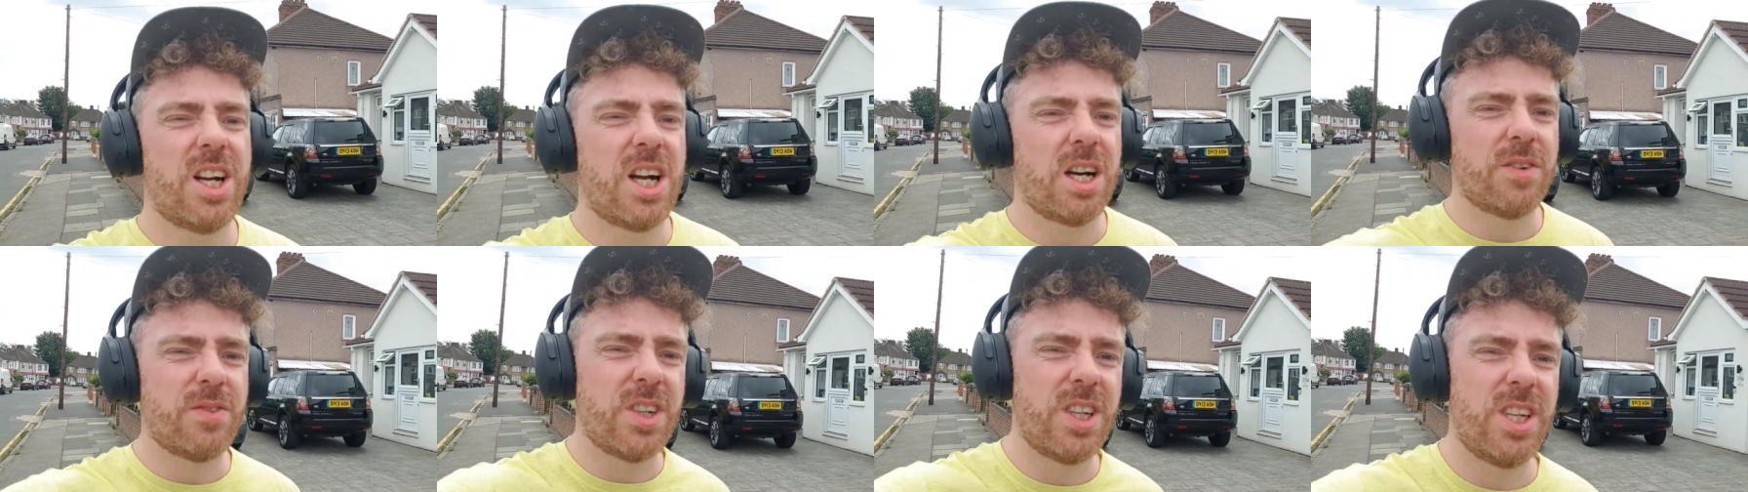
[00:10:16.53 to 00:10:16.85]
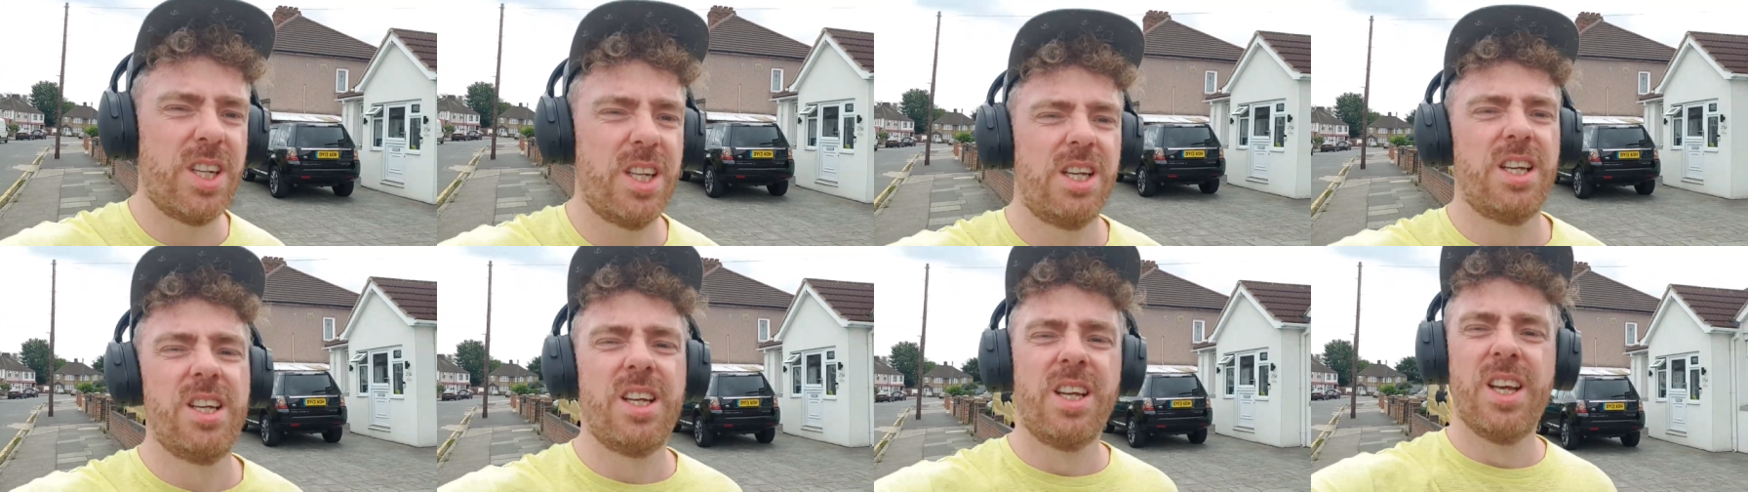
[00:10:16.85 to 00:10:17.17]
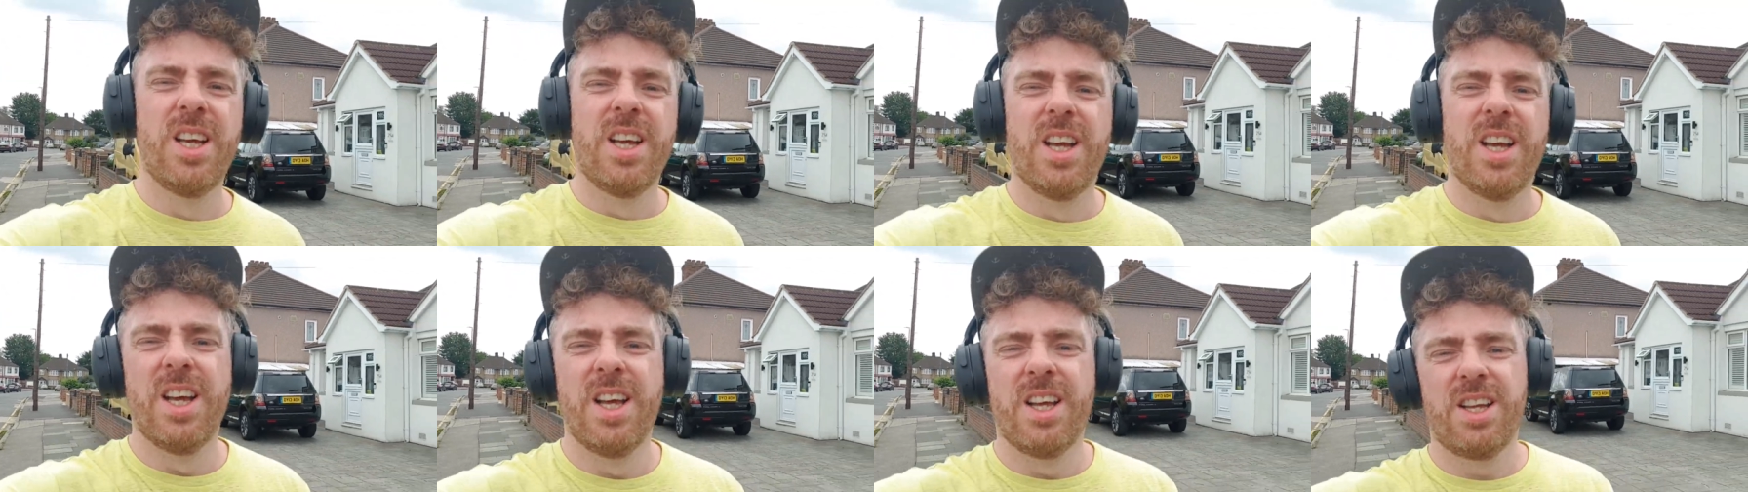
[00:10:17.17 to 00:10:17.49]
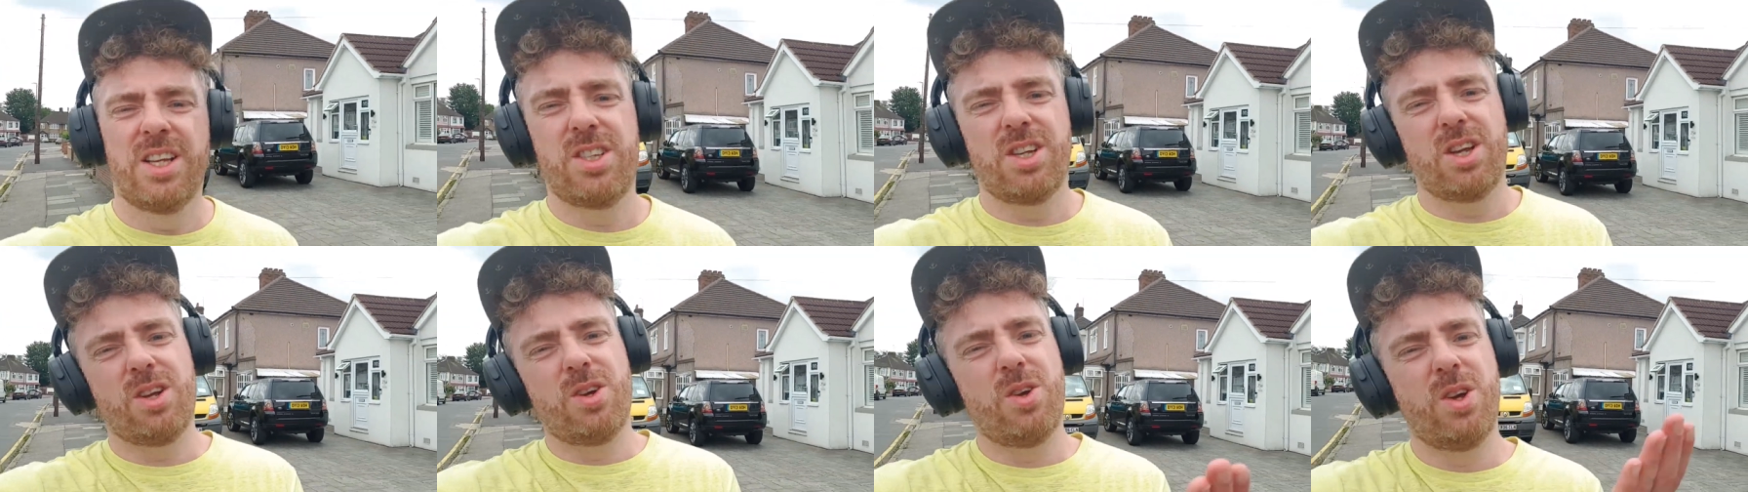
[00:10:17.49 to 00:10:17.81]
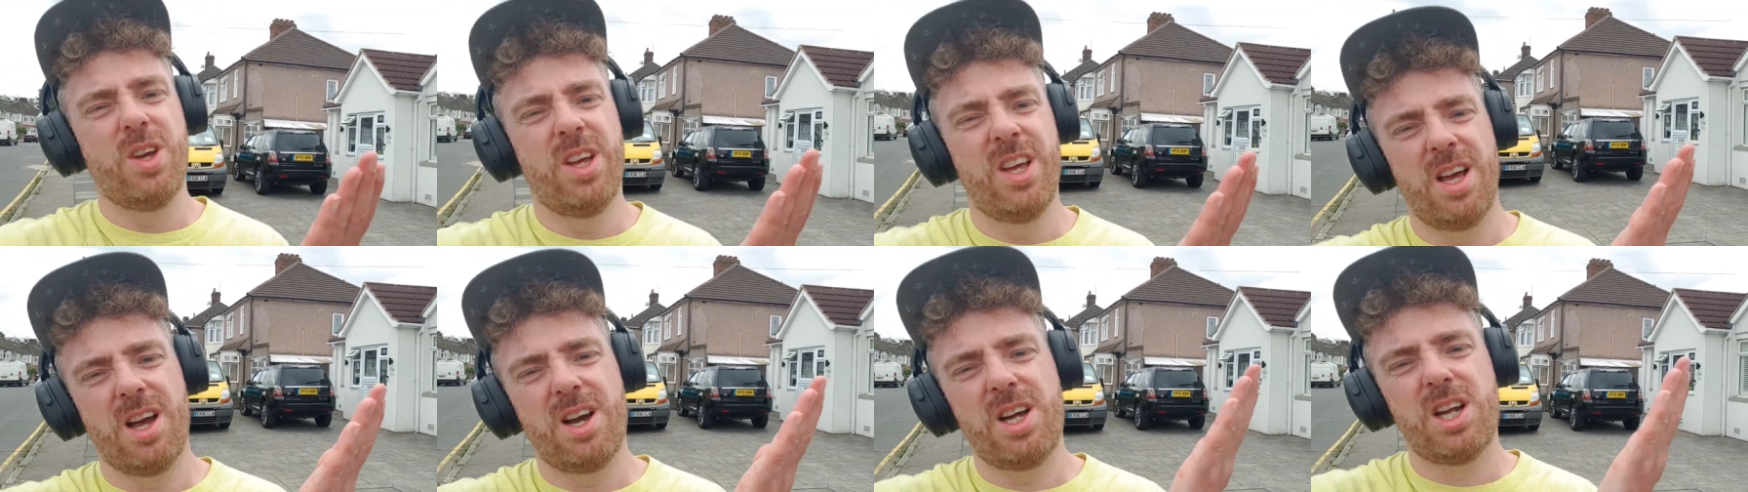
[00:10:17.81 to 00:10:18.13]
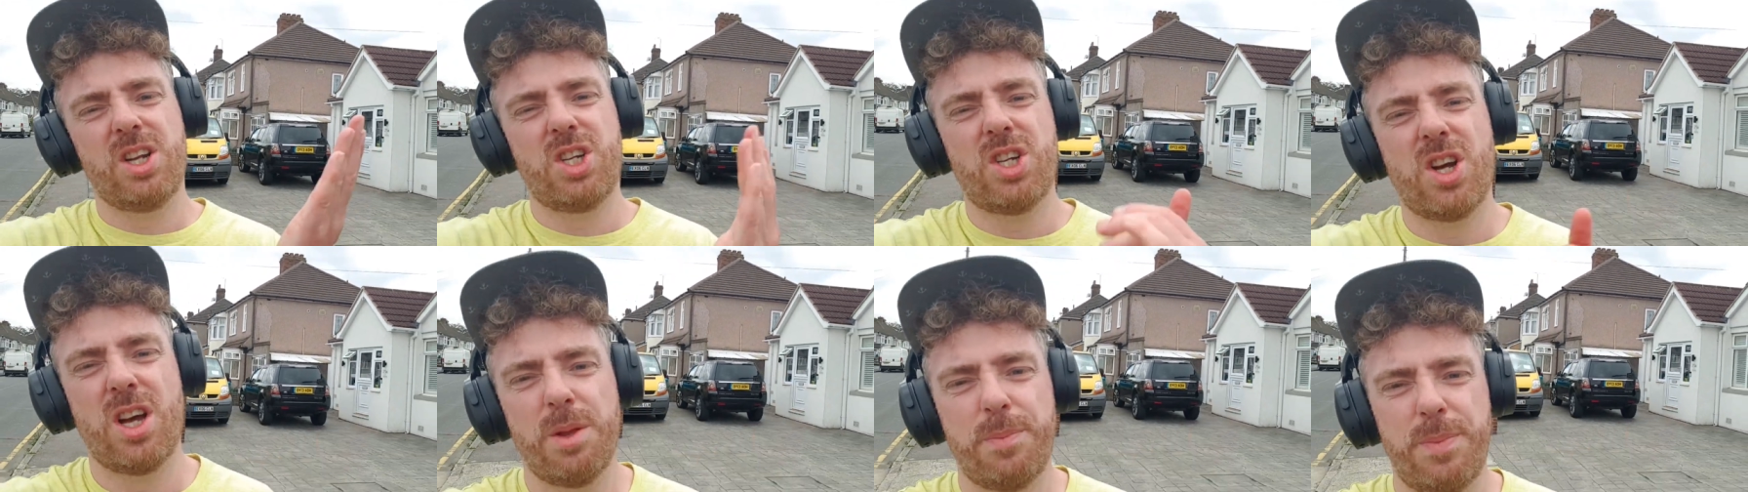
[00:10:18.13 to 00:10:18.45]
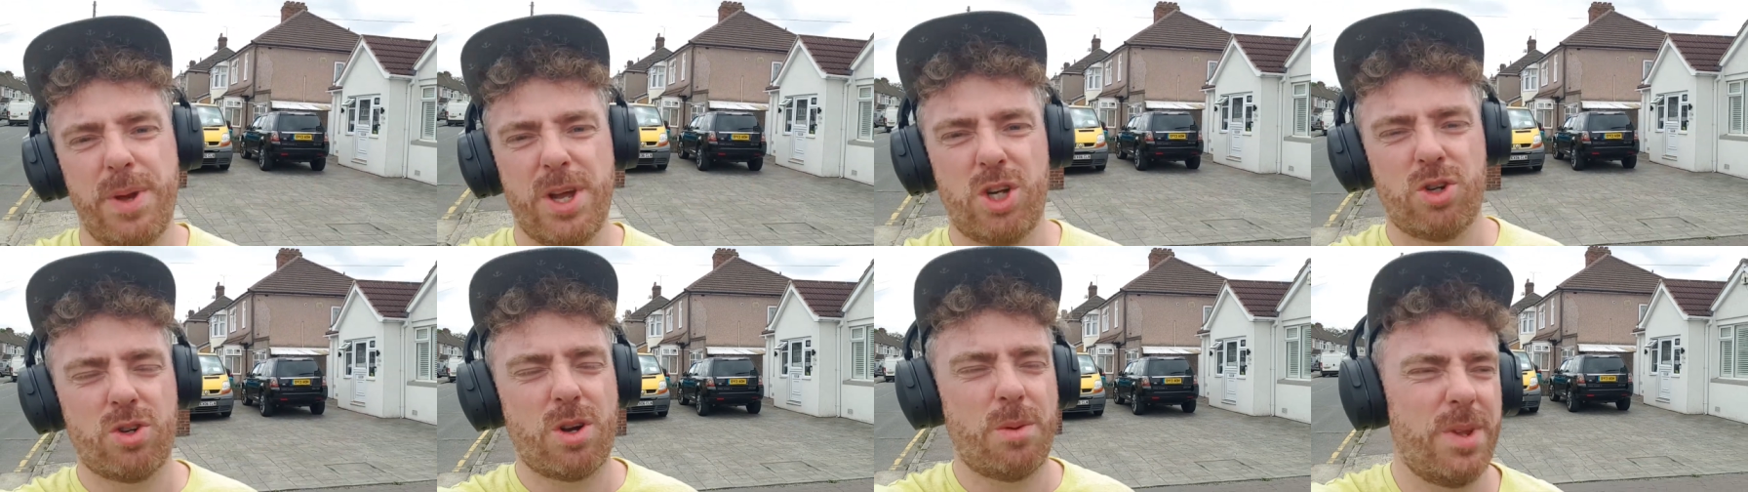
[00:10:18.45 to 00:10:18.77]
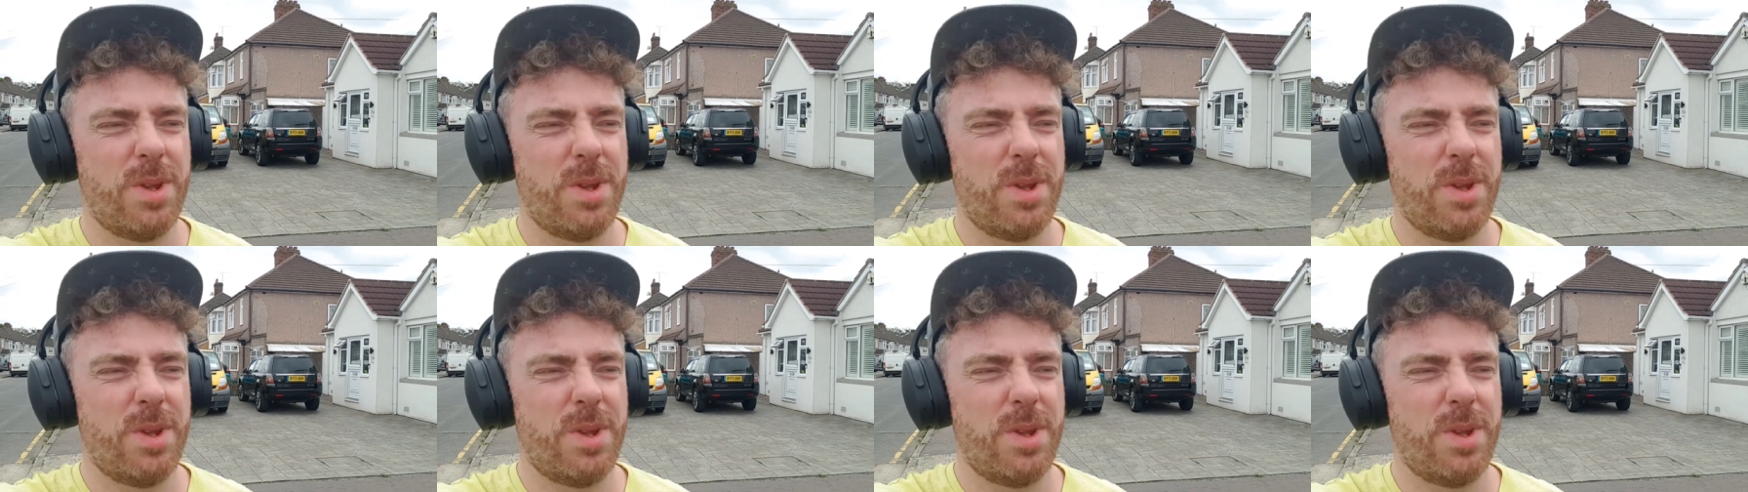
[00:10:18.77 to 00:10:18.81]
covered. So I'm going to chuck the picture up